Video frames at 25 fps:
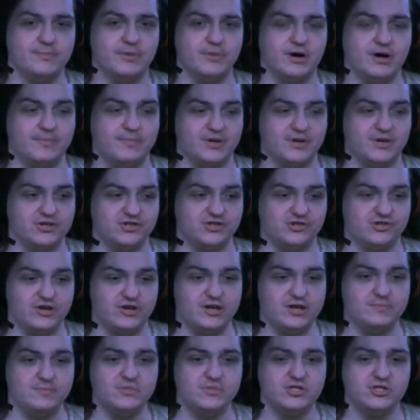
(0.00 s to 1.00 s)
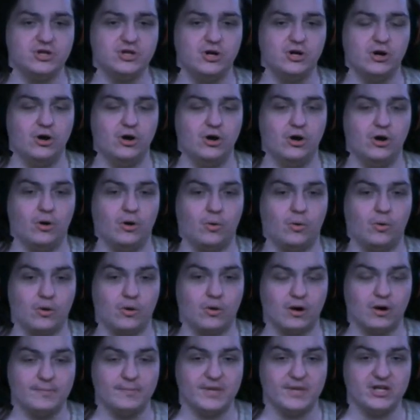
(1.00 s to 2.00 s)
on my streams
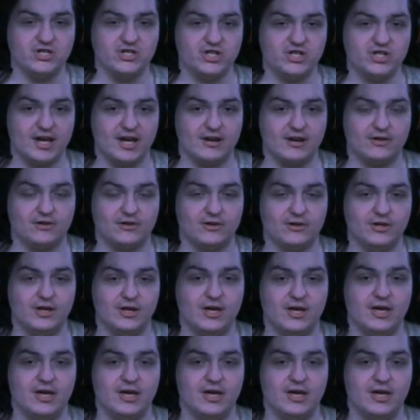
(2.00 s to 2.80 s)
or on my channel